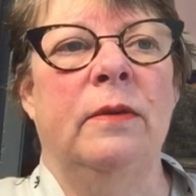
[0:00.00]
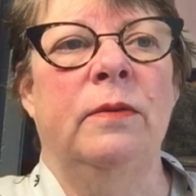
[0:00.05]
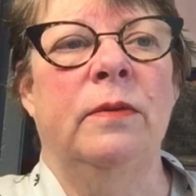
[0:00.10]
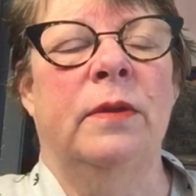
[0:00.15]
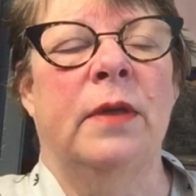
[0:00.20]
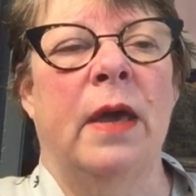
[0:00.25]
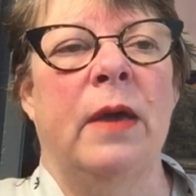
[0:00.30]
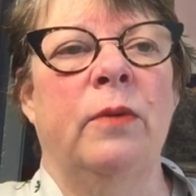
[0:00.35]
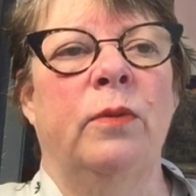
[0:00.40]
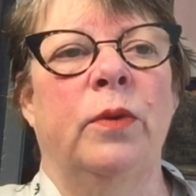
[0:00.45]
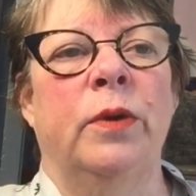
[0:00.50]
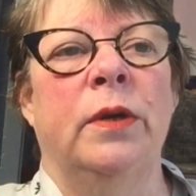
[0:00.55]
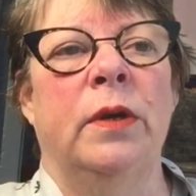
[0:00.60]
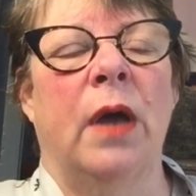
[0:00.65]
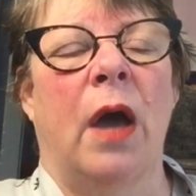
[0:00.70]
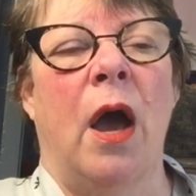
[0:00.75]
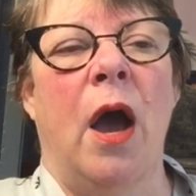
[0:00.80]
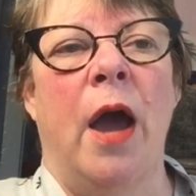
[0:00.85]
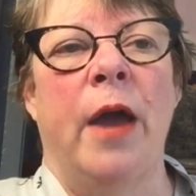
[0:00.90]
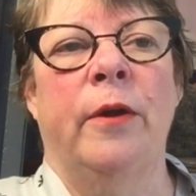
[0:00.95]
they would
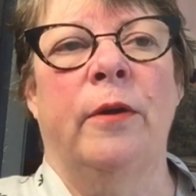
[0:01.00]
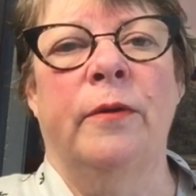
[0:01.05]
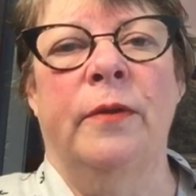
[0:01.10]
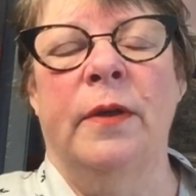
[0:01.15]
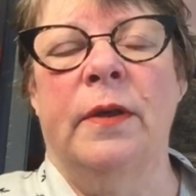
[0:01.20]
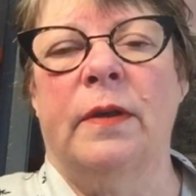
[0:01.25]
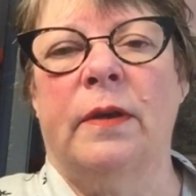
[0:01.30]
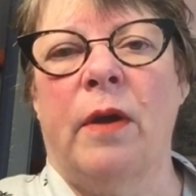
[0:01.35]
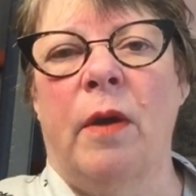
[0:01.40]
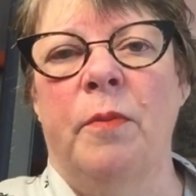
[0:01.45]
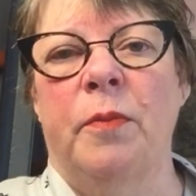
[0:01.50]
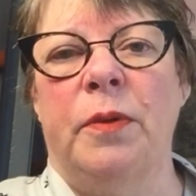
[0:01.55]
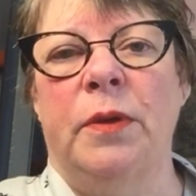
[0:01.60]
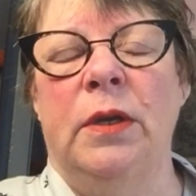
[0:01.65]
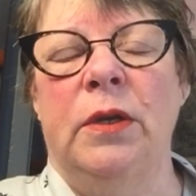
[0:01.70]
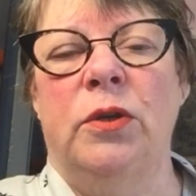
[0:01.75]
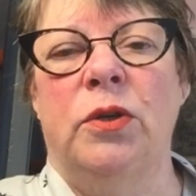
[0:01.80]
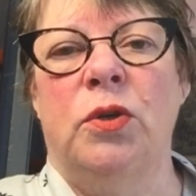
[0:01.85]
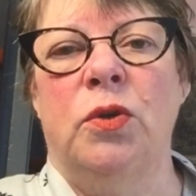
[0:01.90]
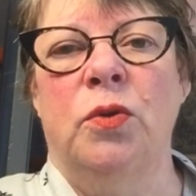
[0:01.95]
hire this
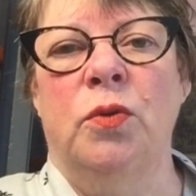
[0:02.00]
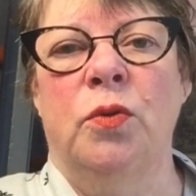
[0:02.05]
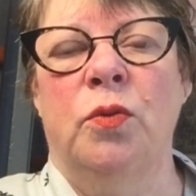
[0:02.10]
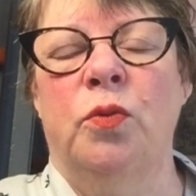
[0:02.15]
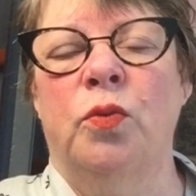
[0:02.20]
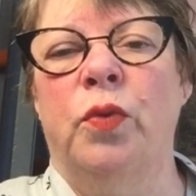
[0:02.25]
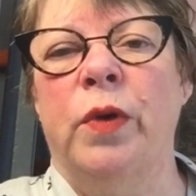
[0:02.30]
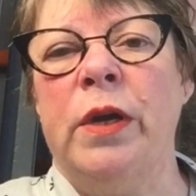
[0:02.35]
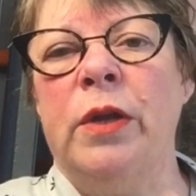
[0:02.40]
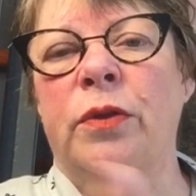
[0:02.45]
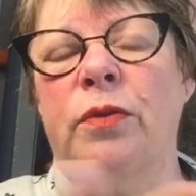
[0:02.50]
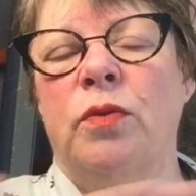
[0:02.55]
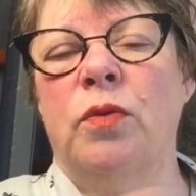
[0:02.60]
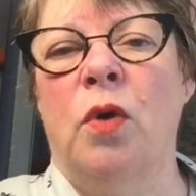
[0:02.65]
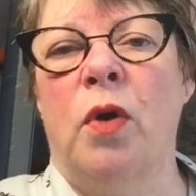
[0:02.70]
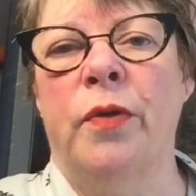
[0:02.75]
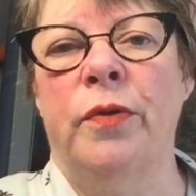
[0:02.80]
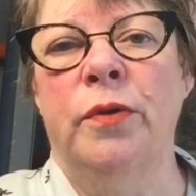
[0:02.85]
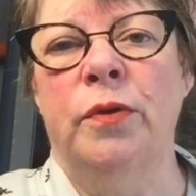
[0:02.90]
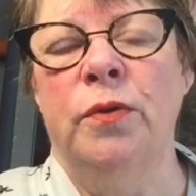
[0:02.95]
company to read through
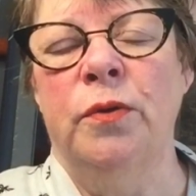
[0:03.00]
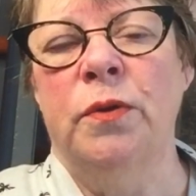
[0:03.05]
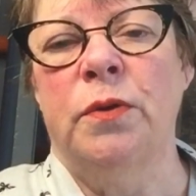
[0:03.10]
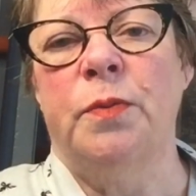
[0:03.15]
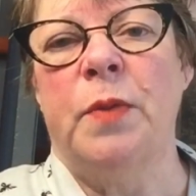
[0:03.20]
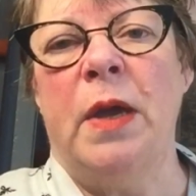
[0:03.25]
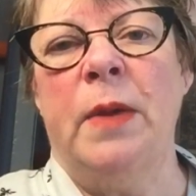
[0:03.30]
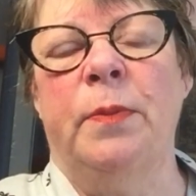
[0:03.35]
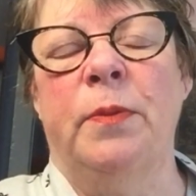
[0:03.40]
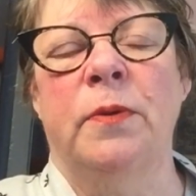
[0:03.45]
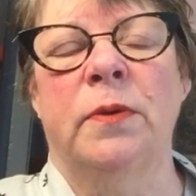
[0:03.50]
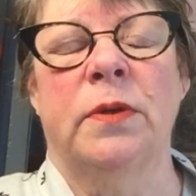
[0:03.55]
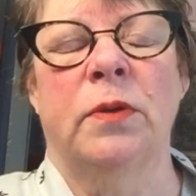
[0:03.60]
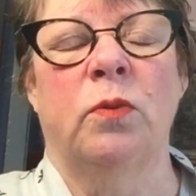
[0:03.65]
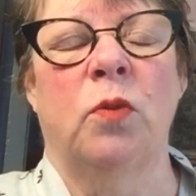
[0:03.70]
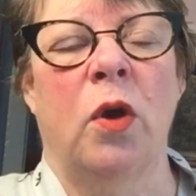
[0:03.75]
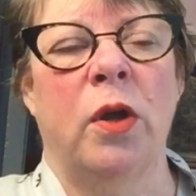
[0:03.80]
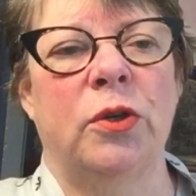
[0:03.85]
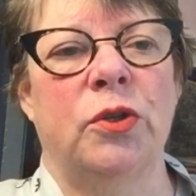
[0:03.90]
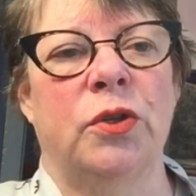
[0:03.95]
all the newspapers and
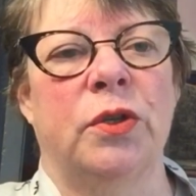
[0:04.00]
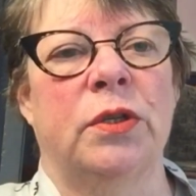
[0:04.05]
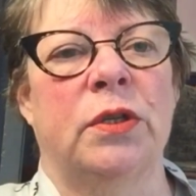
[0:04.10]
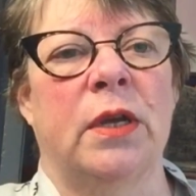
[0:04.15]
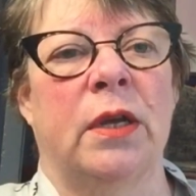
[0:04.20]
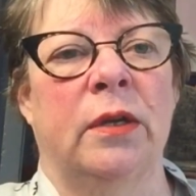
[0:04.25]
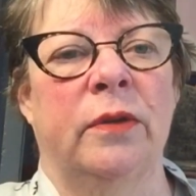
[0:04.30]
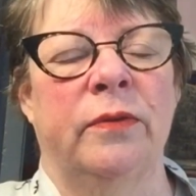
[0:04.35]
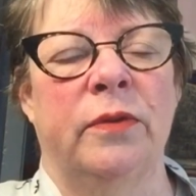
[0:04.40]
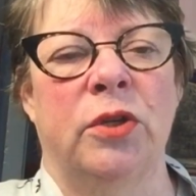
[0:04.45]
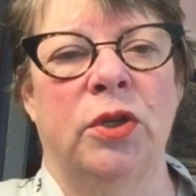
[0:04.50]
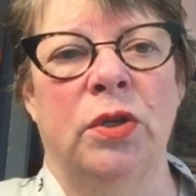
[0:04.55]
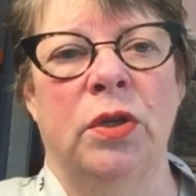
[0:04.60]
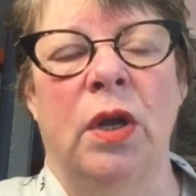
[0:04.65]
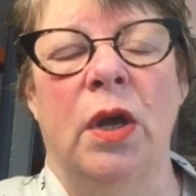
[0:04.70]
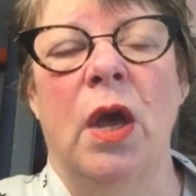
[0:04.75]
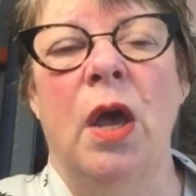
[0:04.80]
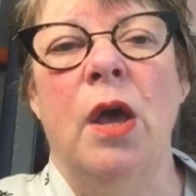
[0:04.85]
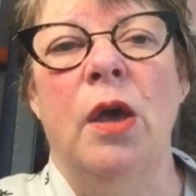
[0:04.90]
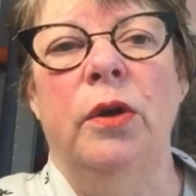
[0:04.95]
watch the television
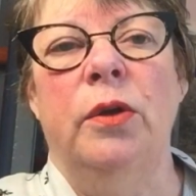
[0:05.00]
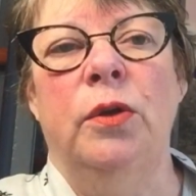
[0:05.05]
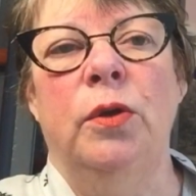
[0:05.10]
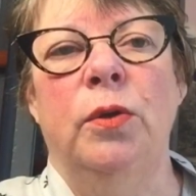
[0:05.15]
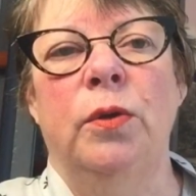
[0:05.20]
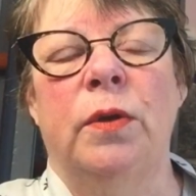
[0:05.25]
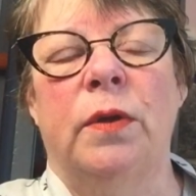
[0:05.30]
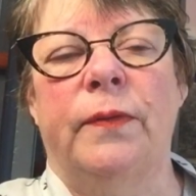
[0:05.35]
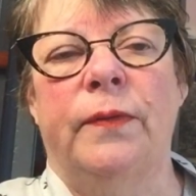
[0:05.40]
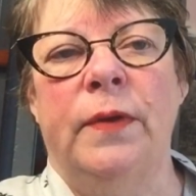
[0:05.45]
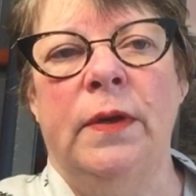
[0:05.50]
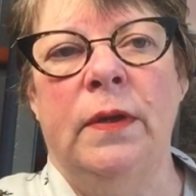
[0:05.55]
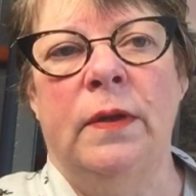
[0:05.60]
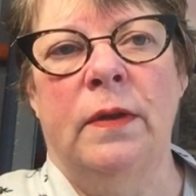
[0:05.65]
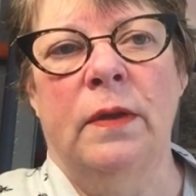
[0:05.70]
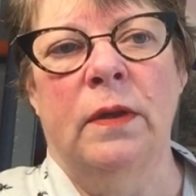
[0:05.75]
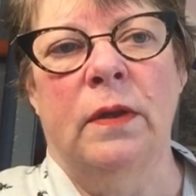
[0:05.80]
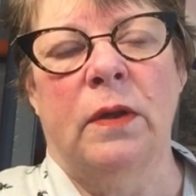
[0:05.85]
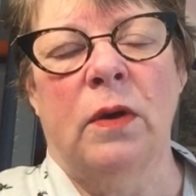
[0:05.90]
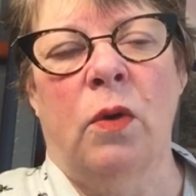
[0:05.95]
news feeds
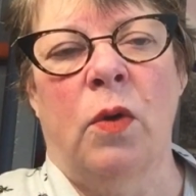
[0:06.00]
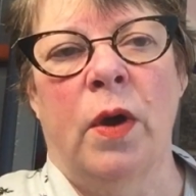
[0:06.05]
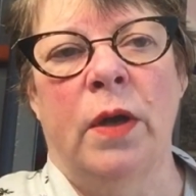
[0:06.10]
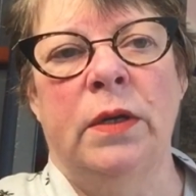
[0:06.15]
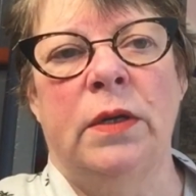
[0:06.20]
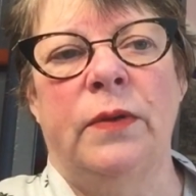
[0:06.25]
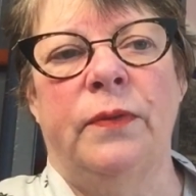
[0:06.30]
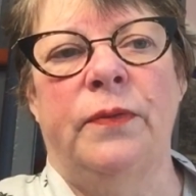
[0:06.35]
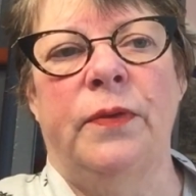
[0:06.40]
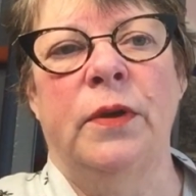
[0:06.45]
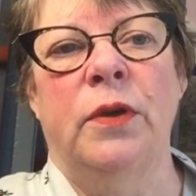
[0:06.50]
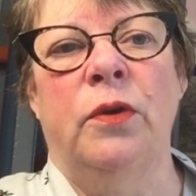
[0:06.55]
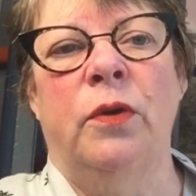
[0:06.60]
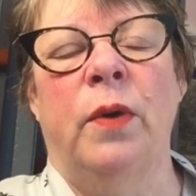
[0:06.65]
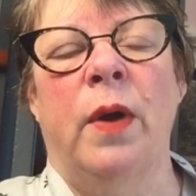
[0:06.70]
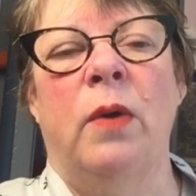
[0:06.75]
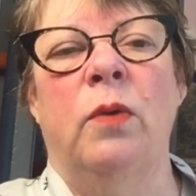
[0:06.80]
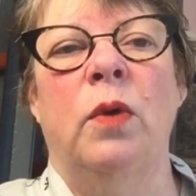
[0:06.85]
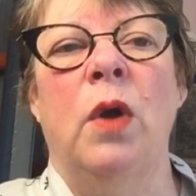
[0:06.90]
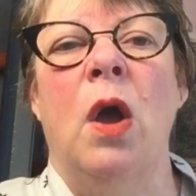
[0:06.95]
and so on to
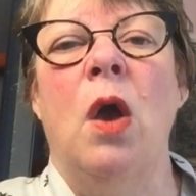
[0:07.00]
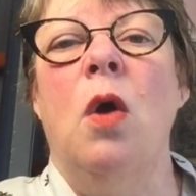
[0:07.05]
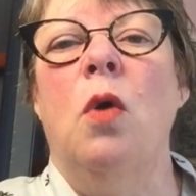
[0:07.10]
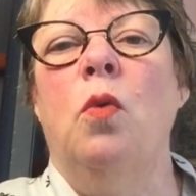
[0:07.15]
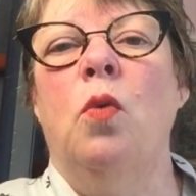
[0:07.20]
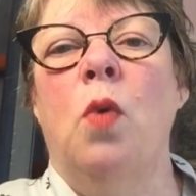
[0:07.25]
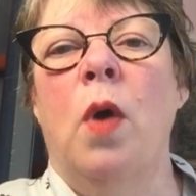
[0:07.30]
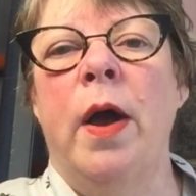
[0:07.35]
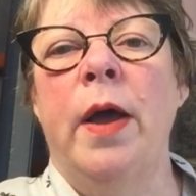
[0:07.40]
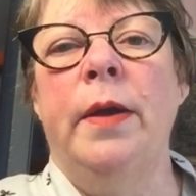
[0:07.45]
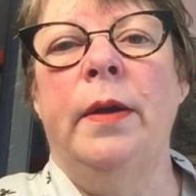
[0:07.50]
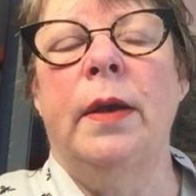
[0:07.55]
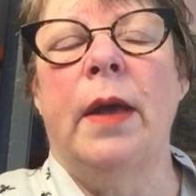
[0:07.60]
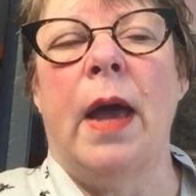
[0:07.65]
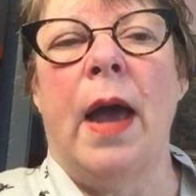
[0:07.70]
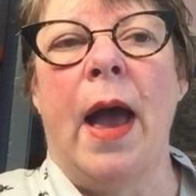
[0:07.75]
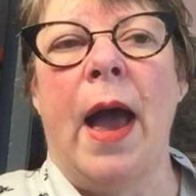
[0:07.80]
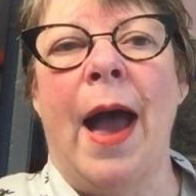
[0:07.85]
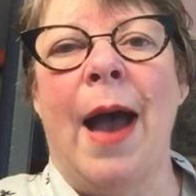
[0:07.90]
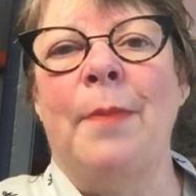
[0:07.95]
figure out what
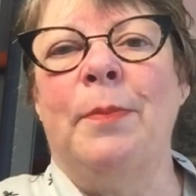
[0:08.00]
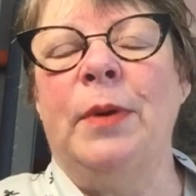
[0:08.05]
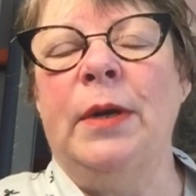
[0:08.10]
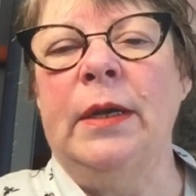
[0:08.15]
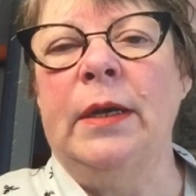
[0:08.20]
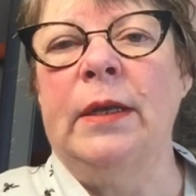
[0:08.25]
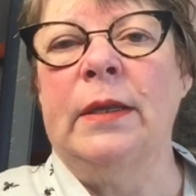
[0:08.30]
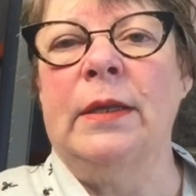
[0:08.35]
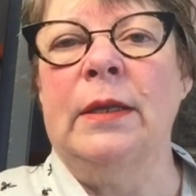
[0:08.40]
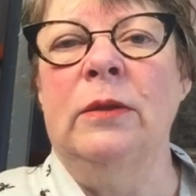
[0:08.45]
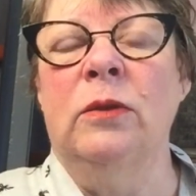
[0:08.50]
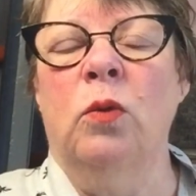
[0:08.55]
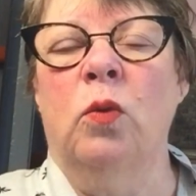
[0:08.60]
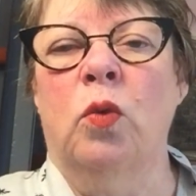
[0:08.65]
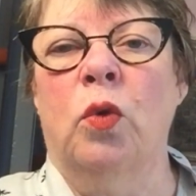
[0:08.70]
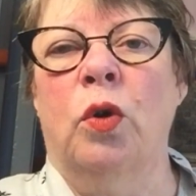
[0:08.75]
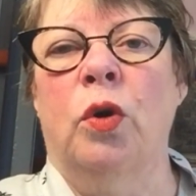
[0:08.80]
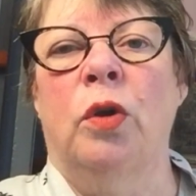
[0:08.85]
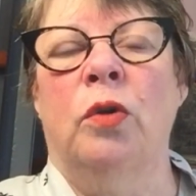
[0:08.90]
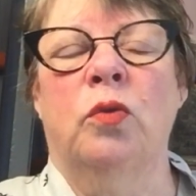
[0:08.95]
happenings in the
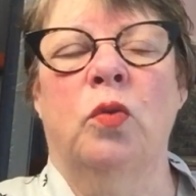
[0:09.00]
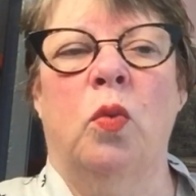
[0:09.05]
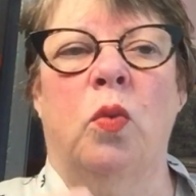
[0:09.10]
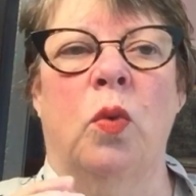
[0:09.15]
world,